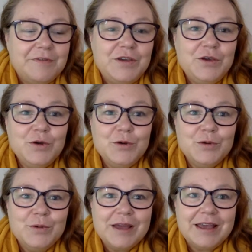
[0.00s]
For
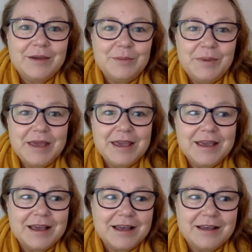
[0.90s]
you,
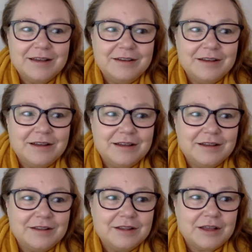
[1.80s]
being a
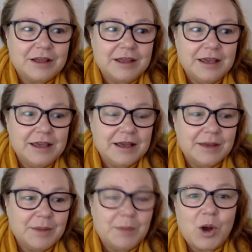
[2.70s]

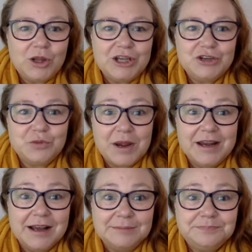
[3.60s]
polished
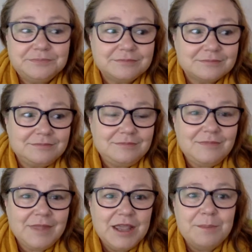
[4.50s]
reader,
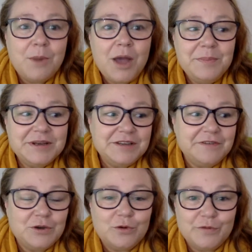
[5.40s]
it might be
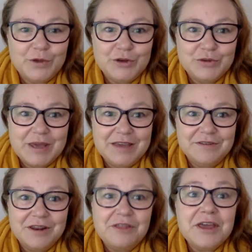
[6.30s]
difficult for you to
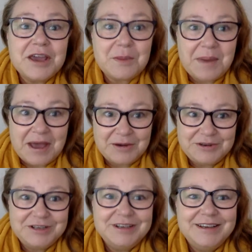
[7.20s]
even think
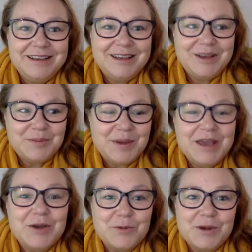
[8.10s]
about
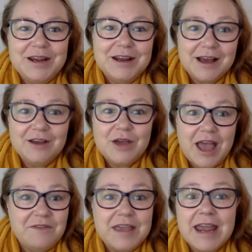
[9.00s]
being a reader
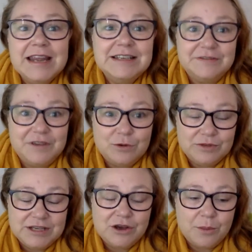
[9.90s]
having any
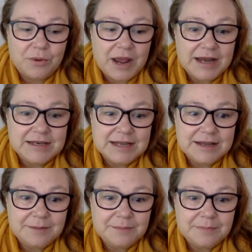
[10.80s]
difficulty comprehending.